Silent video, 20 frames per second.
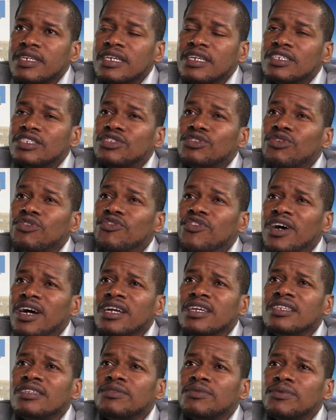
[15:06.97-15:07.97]
is to
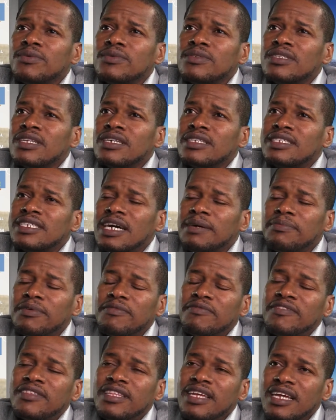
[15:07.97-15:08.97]
find the type
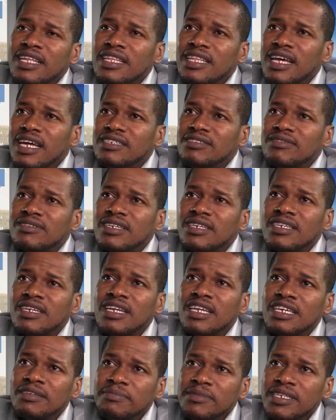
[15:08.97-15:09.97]
of debt that you can
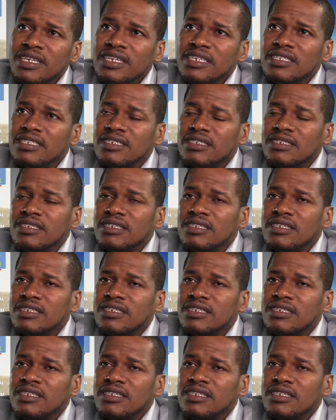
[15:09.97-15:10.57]
eliminate.